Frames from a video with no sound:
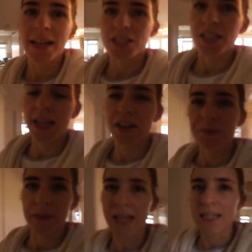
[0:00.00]
I actually have
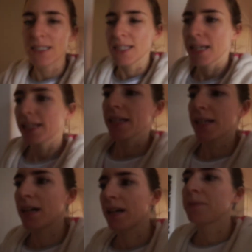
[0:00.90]
been editing,
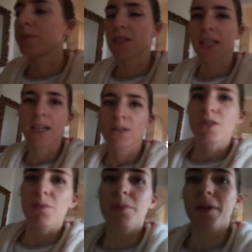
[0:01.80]
I'm um, just getting on
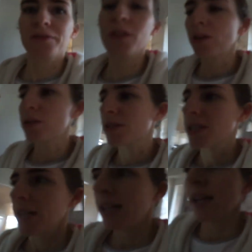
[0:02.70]
top of my vlogs
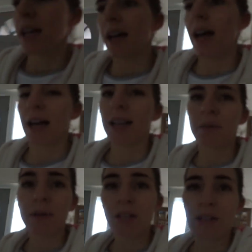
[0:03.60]
and
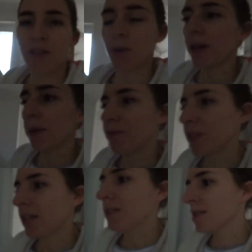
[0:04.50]
I'm going to film a couple of
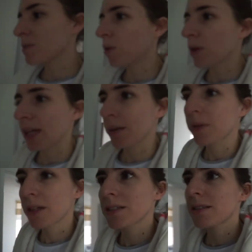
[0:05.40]
videos this morning
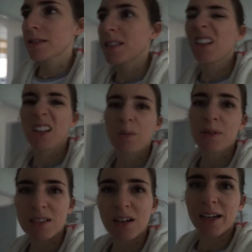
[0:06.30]
because it's only half
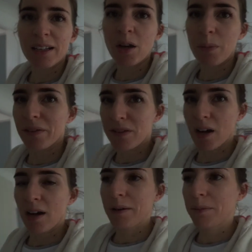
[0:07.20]
past nine, got a bit of
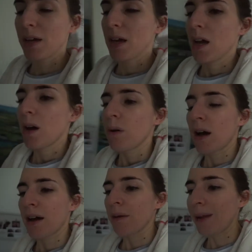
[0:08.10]
time
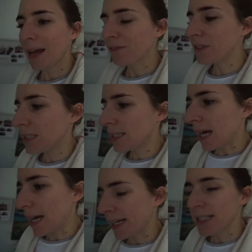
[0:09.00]
uh, planned for
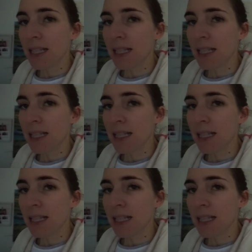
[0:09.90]
today.